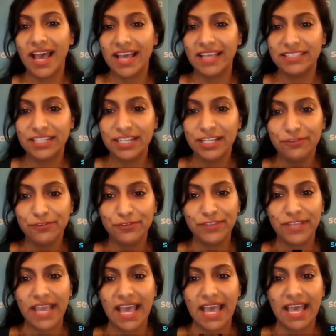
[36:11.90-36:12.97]
drift,
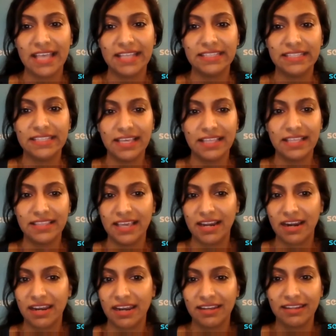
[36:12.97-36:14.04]
and
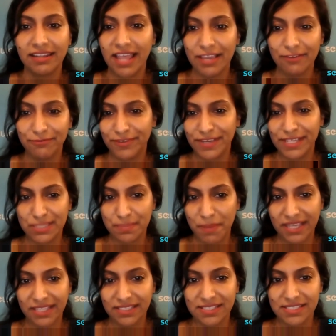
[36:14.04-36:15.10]
their life
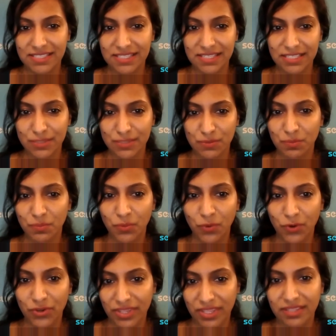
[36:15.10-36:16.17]
expectancy is
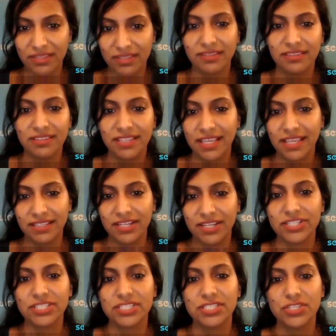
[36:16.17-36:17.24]
more than 10
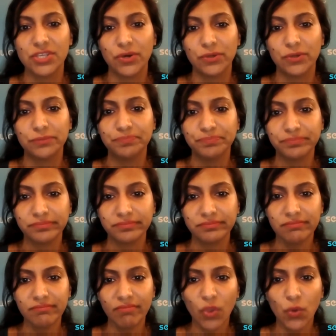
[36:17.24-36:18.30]
years. So
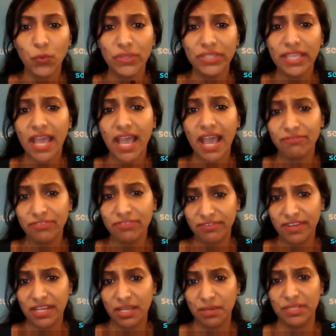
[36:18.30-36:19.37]
we have
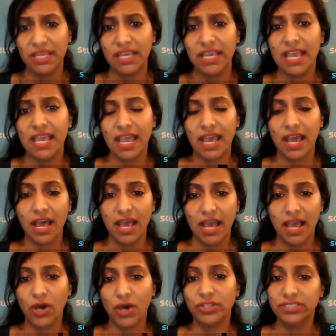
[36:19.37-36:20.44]
developed
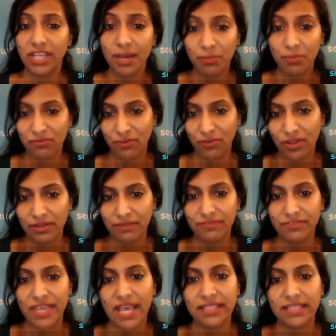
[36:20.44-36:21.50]
on top of all of
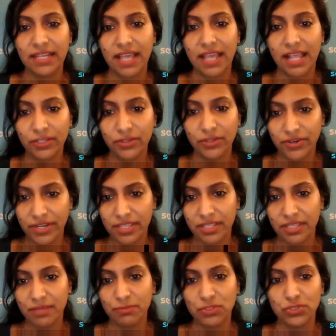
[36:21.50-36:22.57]
that, an
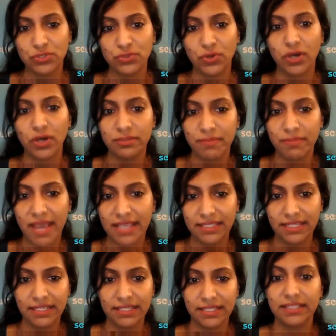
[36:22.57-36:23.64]
algorithm to
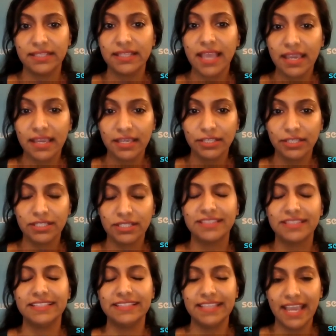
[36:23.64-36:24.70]
automatically
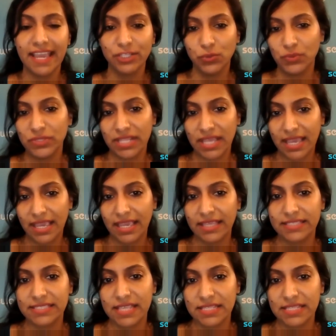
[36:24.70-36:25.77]
detect when a
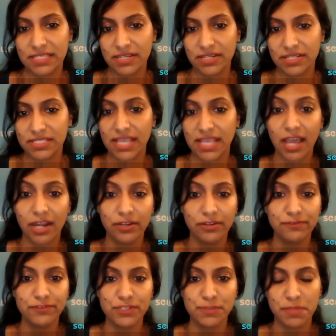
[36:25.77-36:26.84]
sensor is out
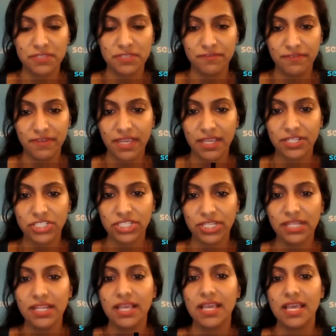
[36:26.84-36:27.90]
of
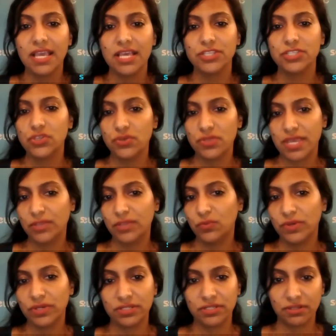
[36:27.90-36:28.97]
specification, so that
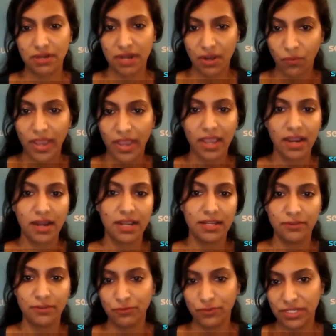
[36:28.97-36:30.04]
we're aware, and
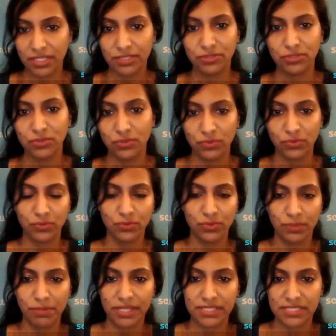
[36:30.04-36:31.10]
if we need to
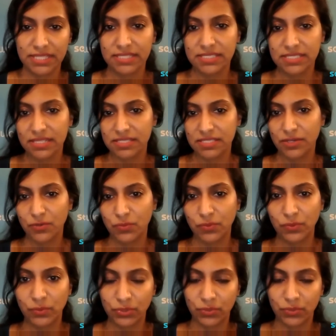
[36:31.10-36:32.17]
replace that sensor, we
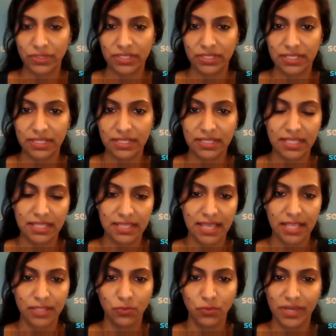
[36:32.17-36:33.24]
will do it in
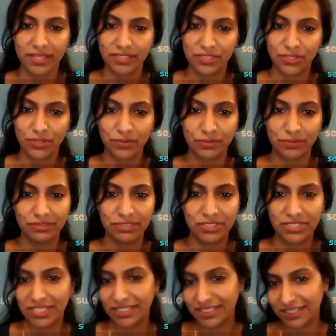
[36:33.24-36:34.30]
that way. So
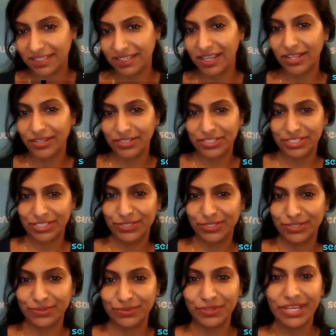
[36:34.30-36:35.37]
using technology
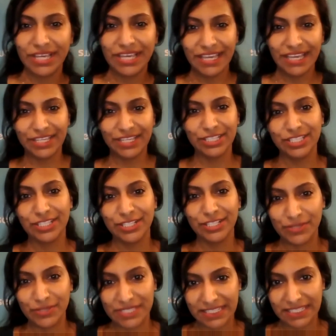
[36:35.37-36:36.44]
to
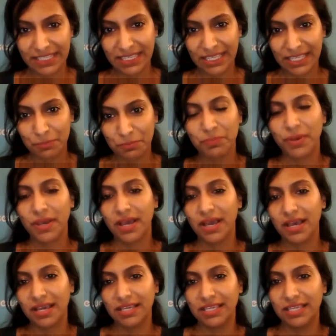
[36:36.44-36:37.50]
continuously keep
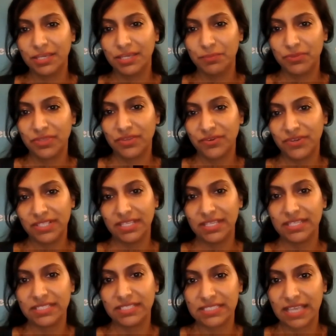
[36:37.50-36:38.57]
the
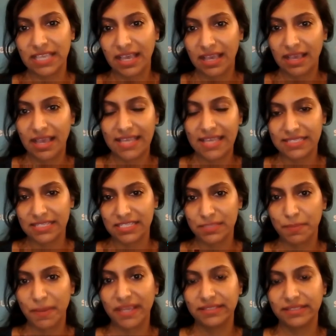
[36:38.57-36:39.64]
readings as
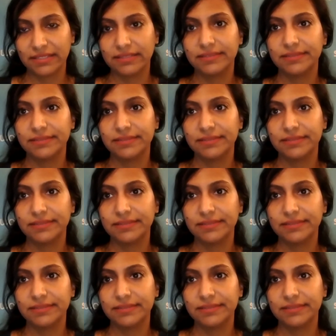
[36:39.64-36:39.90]
expected.